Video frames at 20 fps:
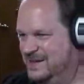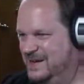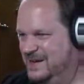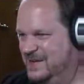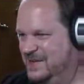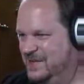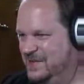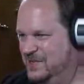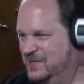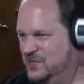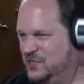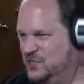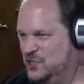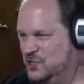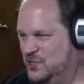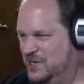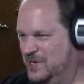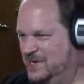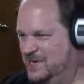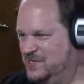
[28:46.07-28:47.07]
I hit his
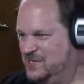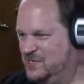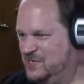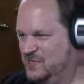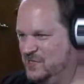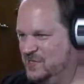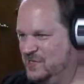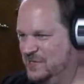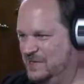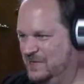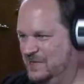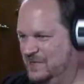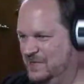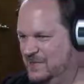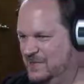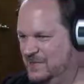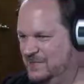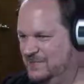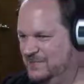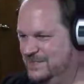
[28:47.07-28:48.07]
shots instead of
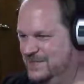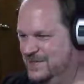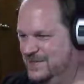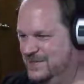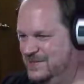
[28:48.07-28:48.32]
him,